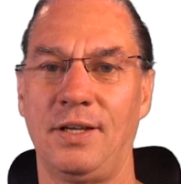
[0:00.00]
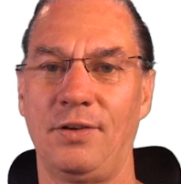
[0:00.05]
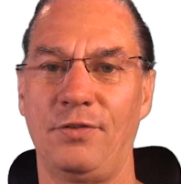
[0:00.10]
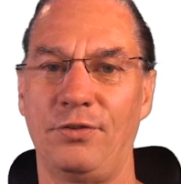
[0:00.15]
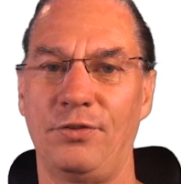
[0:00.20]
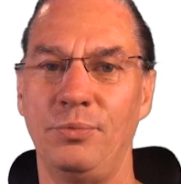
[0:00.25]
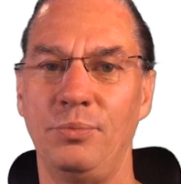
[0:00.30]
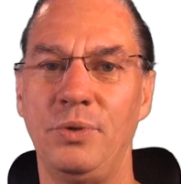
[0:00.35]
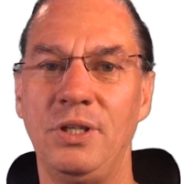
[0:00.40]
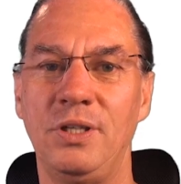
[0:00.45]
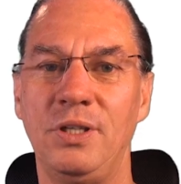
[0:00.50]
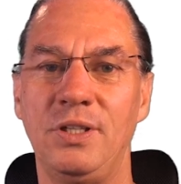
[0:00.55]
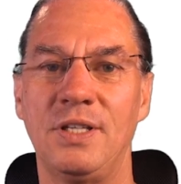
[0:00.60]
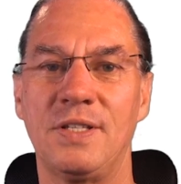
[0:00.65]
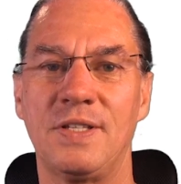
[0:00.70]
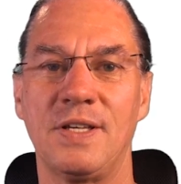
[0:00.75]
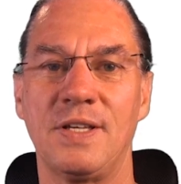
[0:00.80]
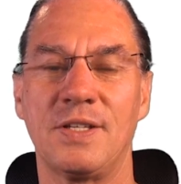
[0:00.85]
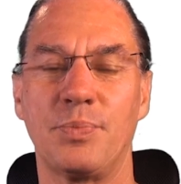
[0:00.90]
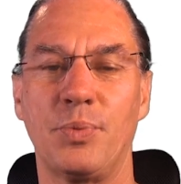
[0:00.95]
For me,
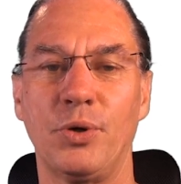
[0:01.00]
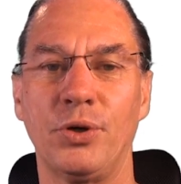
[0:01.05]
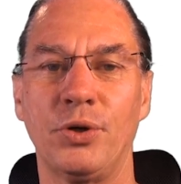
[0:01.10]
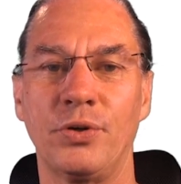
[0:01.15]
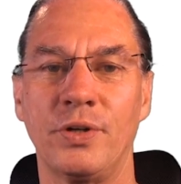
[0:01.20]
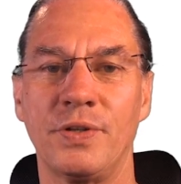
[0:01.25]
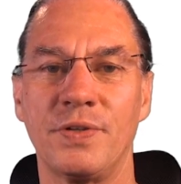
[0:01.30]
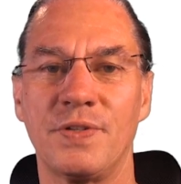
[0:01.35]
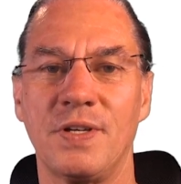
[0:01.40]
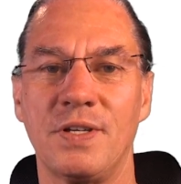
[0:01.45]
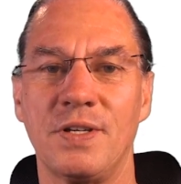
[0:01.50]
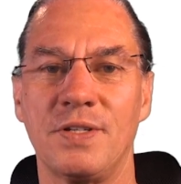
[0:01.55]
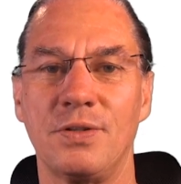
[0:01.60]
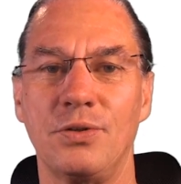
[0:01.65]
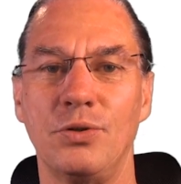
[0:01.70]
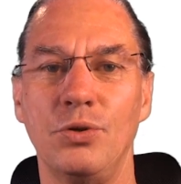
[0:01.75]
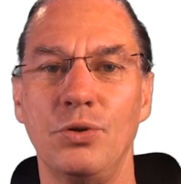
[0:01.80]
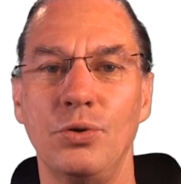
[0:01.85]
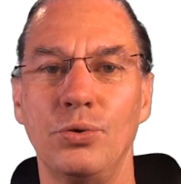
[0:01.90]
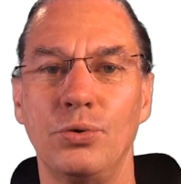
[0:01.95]
this experience is
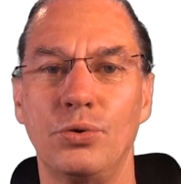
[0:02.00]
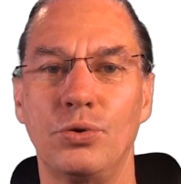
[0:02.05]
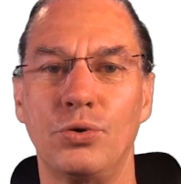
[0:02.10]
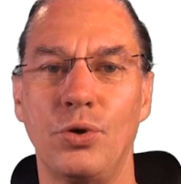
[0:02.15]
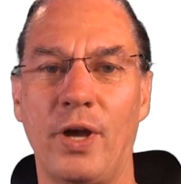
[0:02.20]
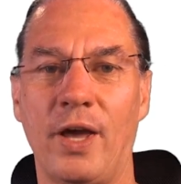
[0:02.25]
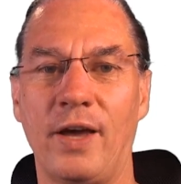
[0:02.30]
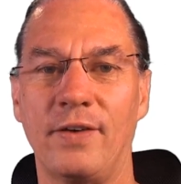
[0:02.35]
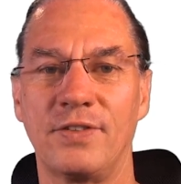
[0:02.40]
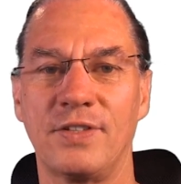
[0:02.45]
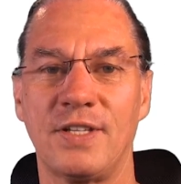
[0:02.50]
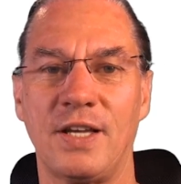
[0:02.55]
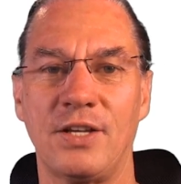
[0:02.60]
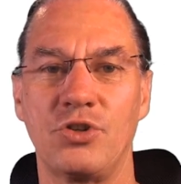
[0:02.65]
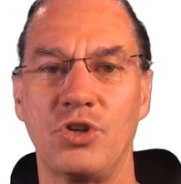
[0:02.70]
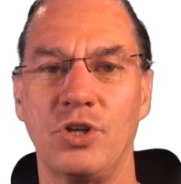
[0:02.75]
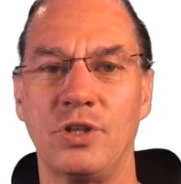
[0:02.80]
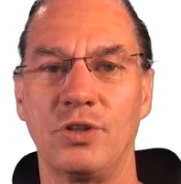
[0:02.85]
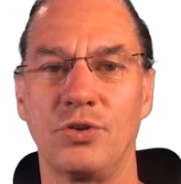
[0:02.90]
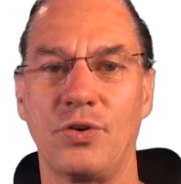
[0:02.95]
new to have
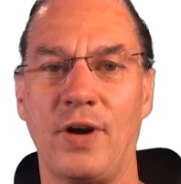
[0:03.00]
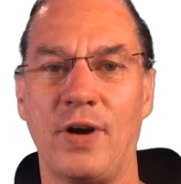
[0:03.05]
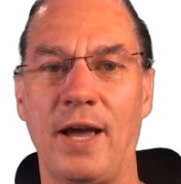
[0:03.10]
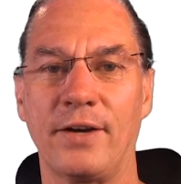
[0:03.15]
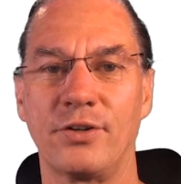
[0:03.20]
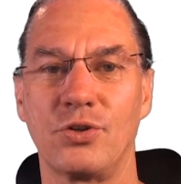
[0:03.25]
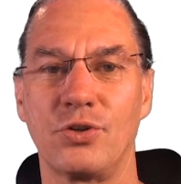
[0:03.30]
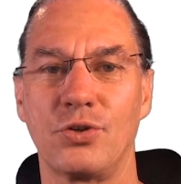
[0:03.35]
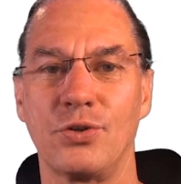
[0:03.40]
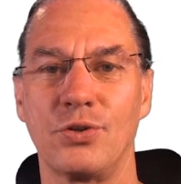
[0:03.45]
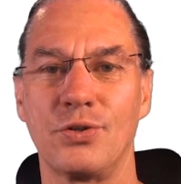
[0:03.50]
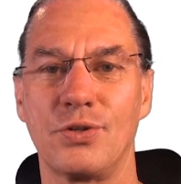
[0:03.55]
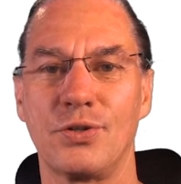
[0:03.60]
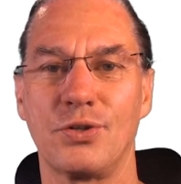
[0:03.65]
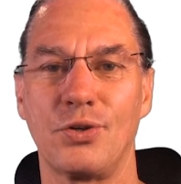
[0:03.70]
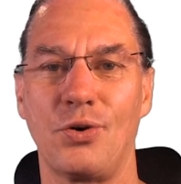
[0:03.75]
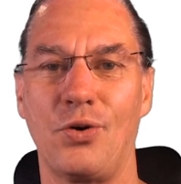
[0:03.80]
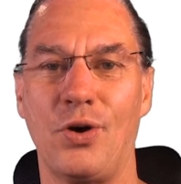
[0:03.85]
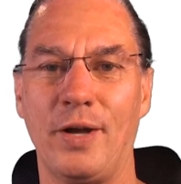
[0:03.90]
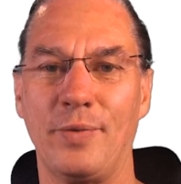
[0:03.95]
such interactions,
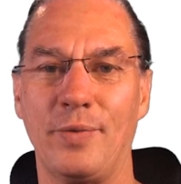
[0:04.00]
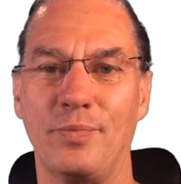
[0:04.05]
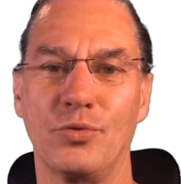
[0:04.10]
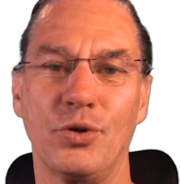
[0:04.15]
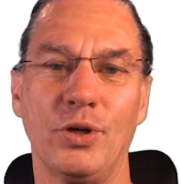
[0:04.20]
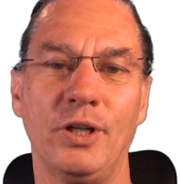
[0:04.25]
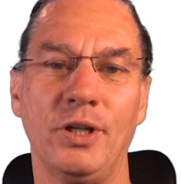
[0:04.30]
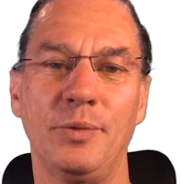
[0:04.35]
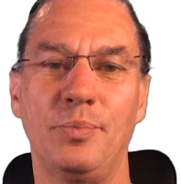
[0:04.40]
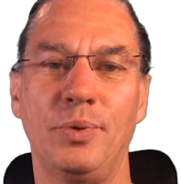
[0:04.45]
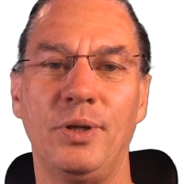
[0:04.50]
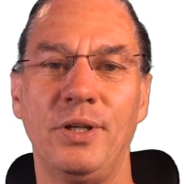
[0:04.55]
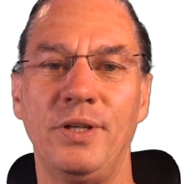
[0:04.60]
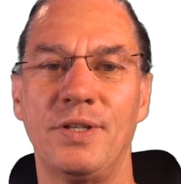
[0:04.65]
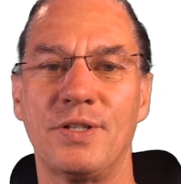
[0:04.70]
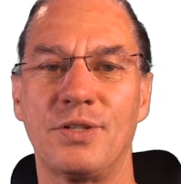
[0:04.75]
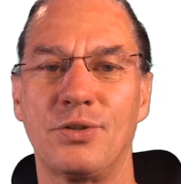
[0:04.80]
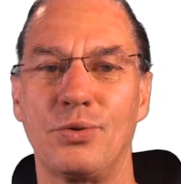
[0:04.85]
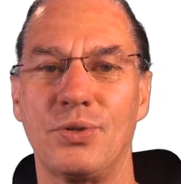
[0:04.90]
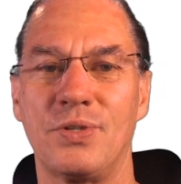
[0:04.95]
so I'm really
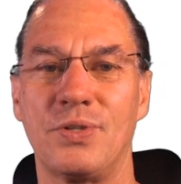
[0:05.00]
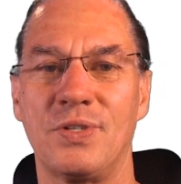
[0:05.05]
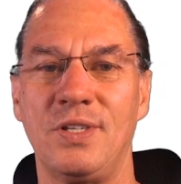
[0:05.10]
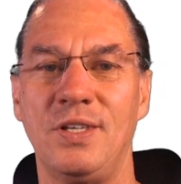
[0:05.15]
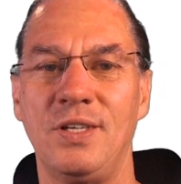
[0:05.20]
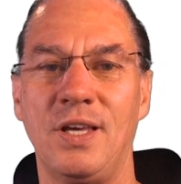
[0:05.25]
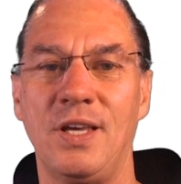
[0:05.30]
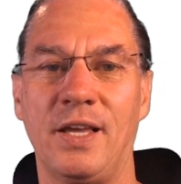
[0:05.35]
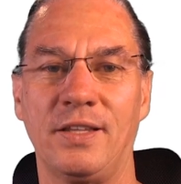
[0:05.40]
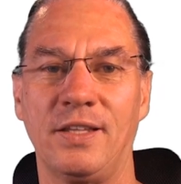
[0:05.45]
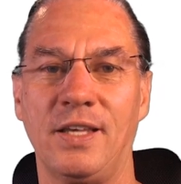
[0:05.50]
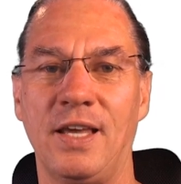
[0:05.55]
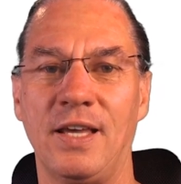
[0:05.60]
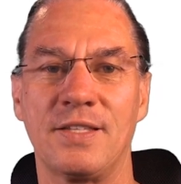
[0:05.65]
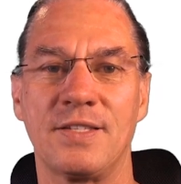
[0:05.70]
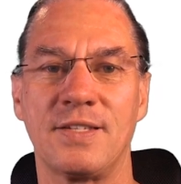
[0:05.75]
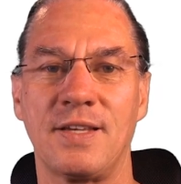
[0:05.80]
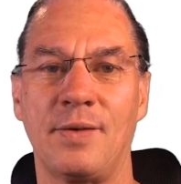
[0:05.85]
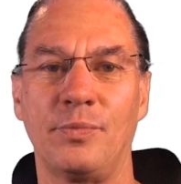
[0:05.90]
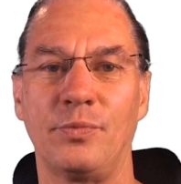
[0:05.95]
pleased to see and
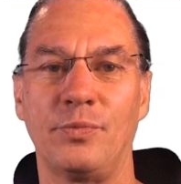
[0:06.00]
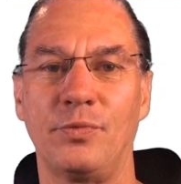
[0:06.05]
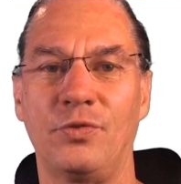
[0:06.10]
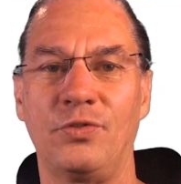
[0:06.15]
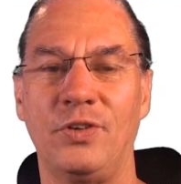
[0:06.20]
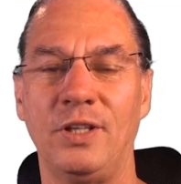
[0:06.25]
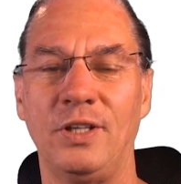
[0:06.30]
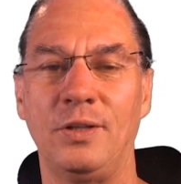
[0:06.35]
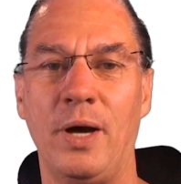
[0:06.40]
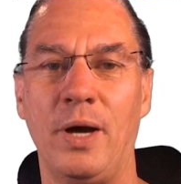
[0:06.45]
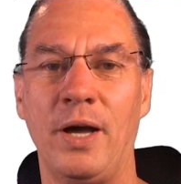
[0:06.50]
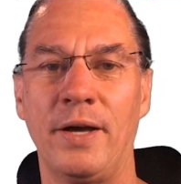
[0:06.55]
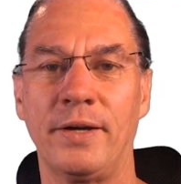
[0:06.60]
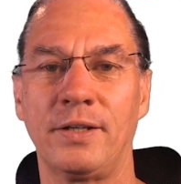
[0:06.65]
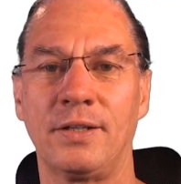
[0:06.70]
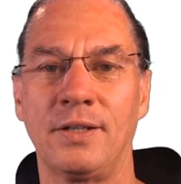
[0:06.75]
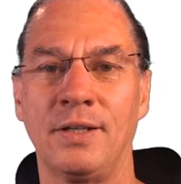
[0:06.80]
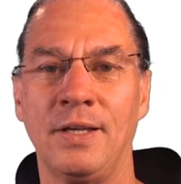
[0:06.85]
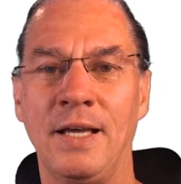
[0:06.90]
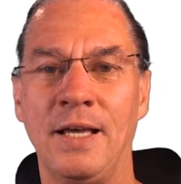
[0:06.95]
get some
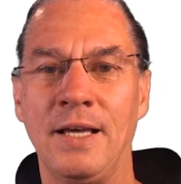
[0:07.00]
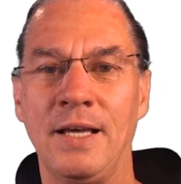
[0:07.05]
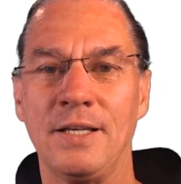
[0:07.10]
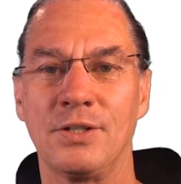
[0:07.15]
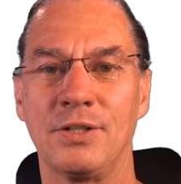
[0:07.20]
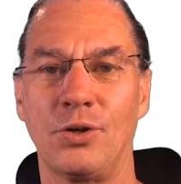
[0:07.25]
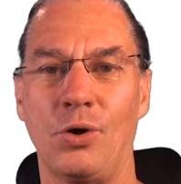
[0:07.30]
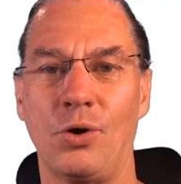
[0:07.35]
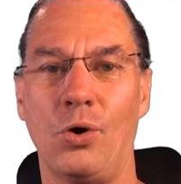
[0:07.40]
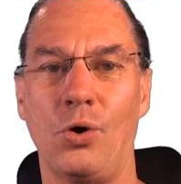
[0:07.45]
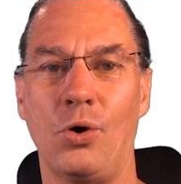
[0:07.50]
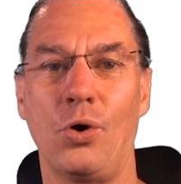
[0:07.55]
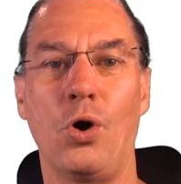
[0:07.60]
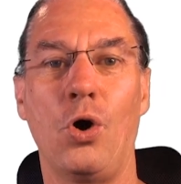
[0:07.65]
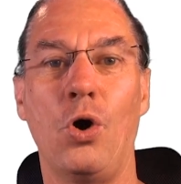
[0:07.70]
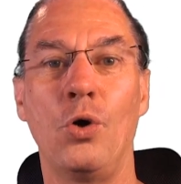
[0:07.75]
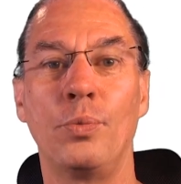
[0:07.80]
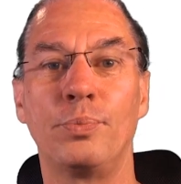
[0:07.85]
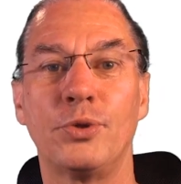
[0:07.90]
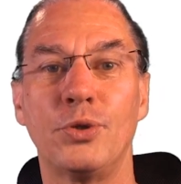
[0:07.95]
feedback. So
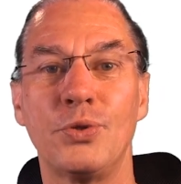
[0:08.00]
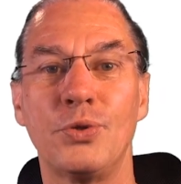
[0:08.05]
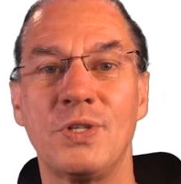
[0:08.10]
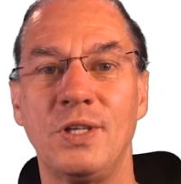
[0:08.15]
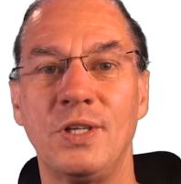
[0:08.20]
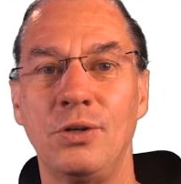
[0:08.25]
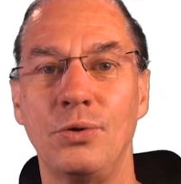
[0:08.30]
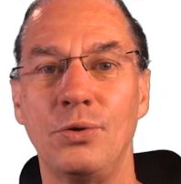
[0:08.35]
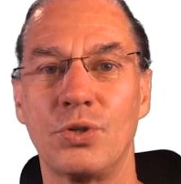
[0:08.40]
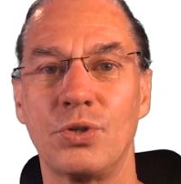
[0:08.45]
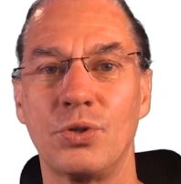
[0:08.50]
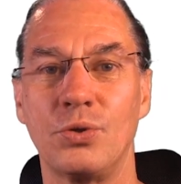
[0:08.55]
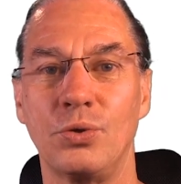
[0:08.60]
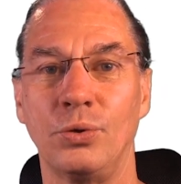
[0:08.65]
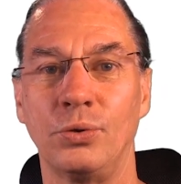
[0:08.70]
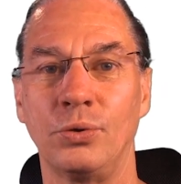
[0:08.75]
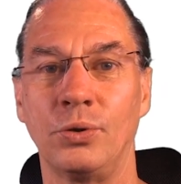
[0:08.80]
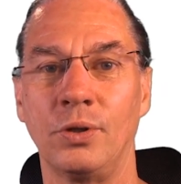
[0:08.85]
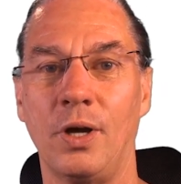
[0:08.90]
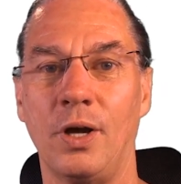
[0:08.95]
hope to see you
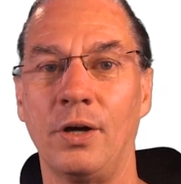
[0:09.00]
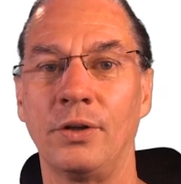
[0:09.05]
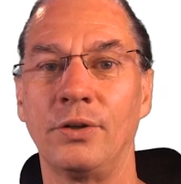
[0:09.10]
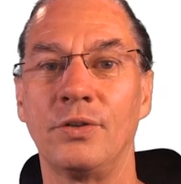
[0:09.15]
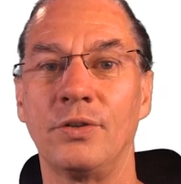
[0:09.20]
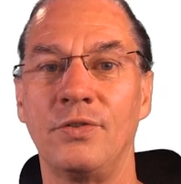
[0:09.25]
soon on the